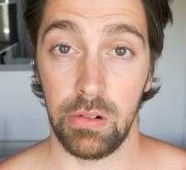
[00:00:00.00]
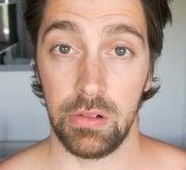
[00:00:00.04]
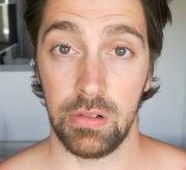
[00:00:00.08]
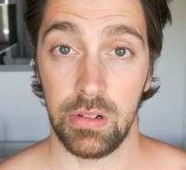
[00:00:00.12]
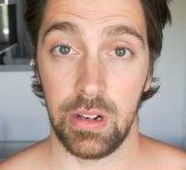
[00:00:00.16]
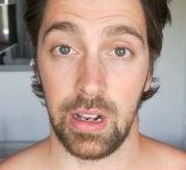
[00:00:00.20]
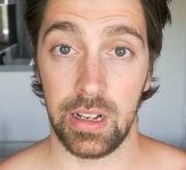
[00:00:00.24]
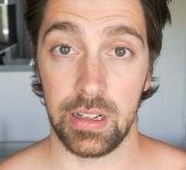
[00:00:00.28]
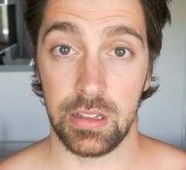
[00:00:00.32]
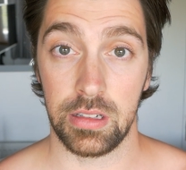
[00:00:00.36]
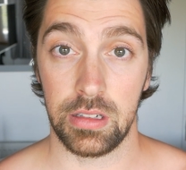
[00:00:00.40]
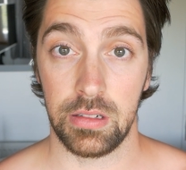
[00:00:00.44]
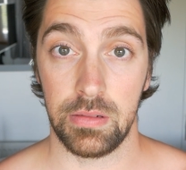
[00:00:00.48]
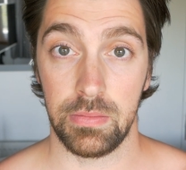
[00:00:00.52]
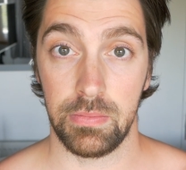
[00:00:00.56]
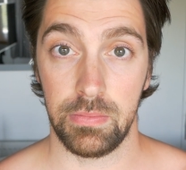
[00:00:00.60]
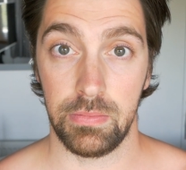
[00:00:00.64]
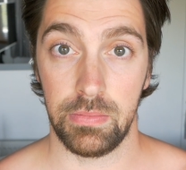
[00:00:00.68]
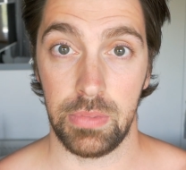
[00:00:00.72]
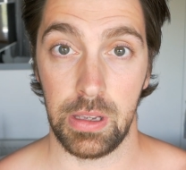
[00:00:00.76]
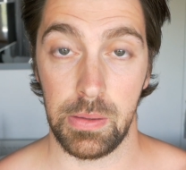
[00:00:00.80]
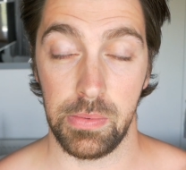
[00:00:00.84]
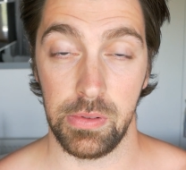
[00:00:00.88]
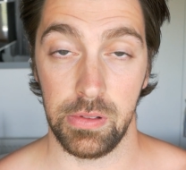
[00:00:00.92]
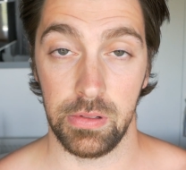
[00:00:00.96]
as
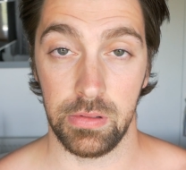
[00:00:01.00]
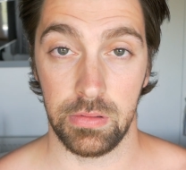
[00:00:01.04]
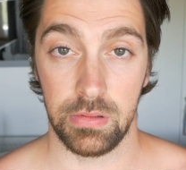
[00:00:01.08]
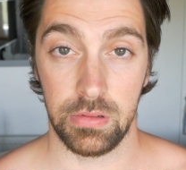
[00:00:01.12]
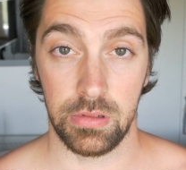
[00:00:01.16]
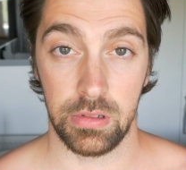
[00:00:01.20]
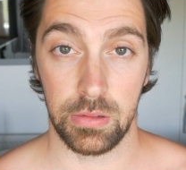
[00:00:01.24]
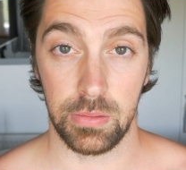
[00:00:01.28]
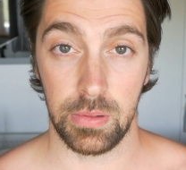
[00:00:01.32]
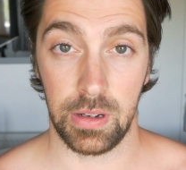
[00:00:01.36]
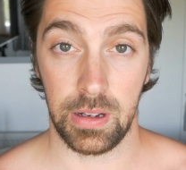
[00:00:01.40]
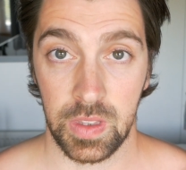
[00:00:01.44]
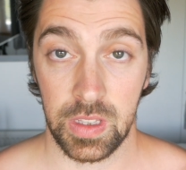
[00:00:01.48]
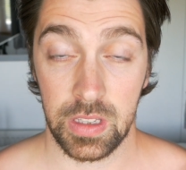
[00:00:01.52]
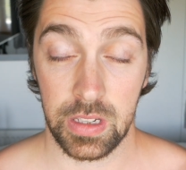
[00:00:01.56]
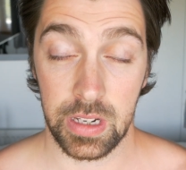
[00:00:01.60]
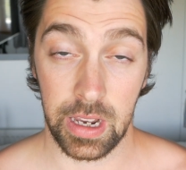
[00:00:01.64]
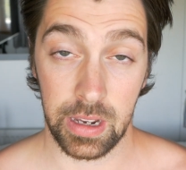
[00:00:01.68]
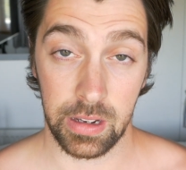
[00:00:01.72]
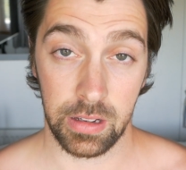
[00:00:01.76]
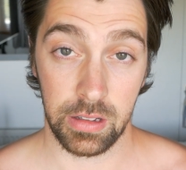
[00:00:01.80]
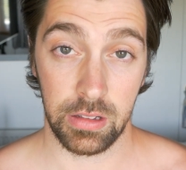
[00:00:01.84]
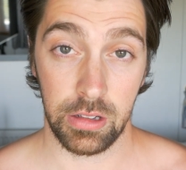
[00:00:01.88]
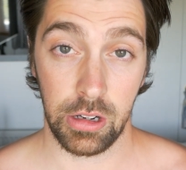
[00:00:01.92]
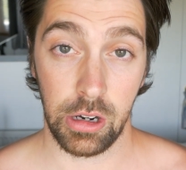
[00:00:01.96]
people as well. So
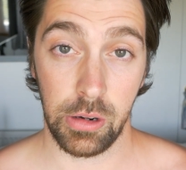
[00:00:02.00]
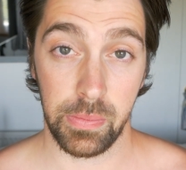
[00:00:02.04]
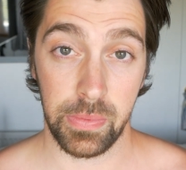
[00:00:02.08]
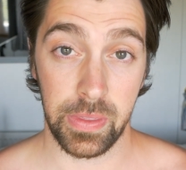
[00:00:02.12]
yeah, hope